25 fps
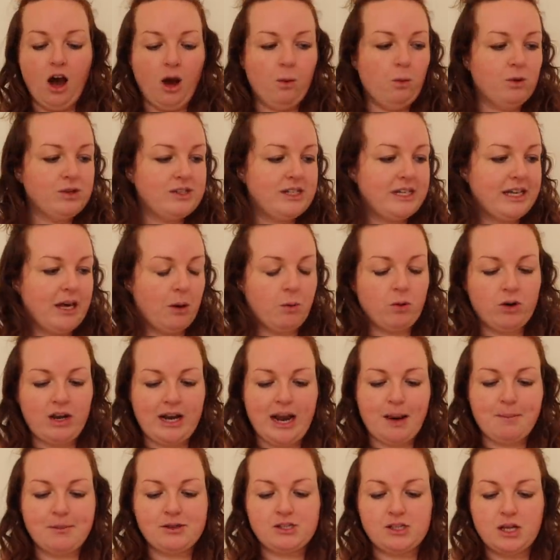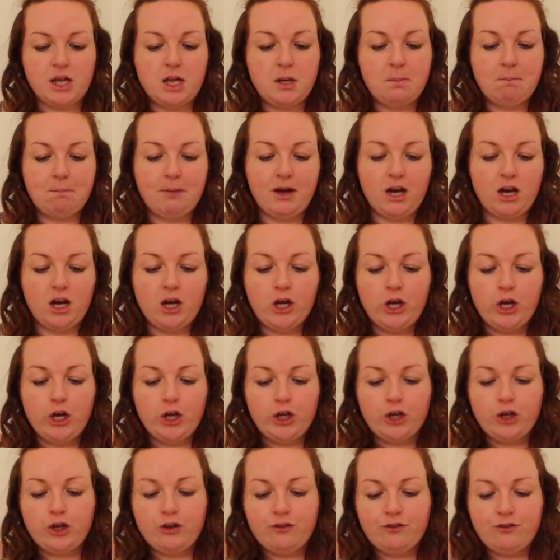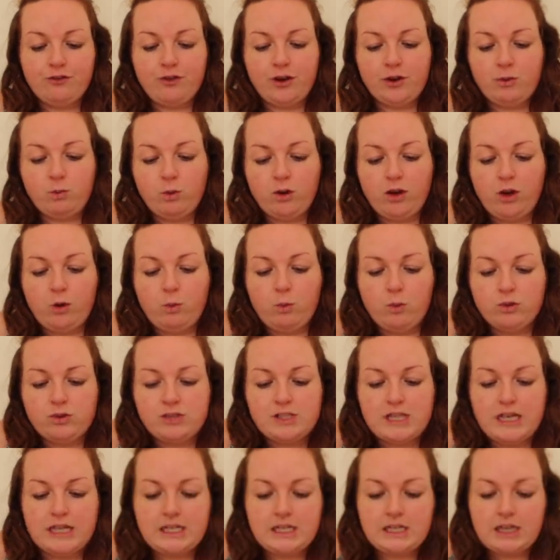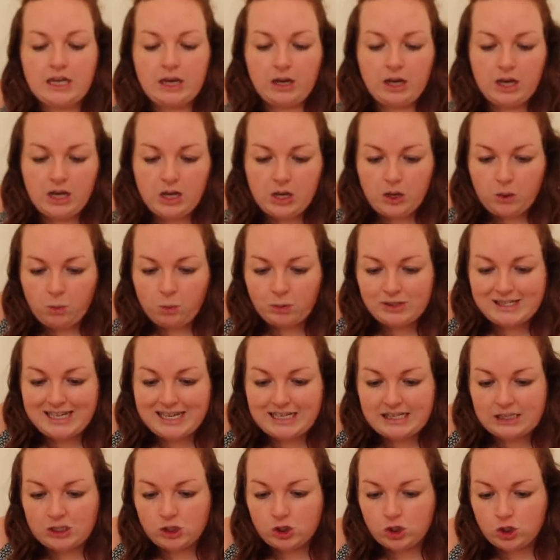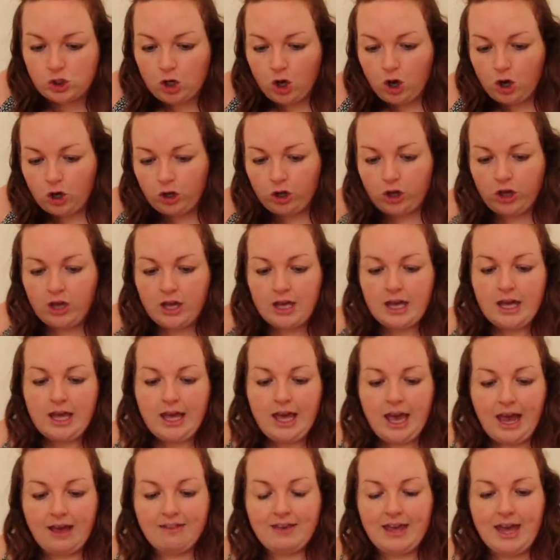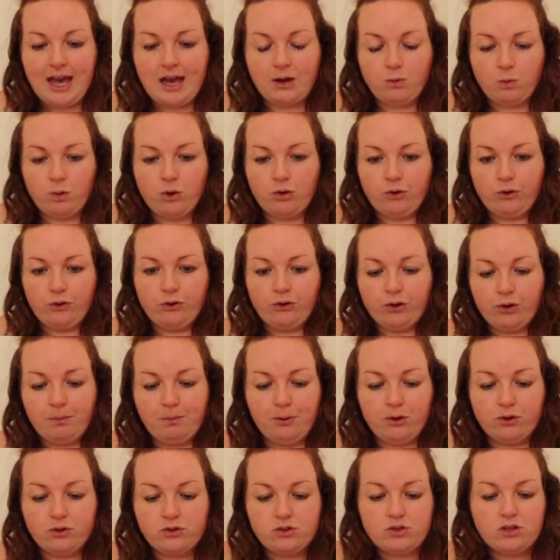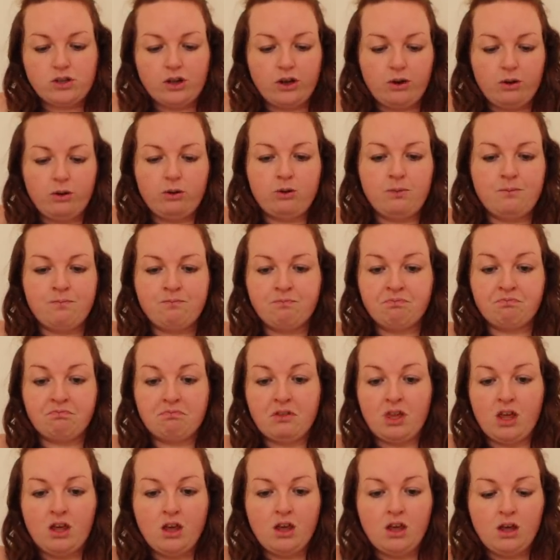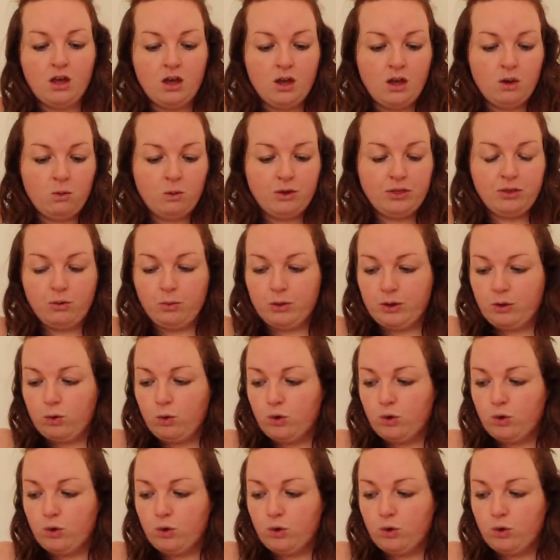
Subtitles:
I wanted to get one on Amazon, but couldn't find one I wanted that was in stock, and they had one on Groupon, so I thought we'd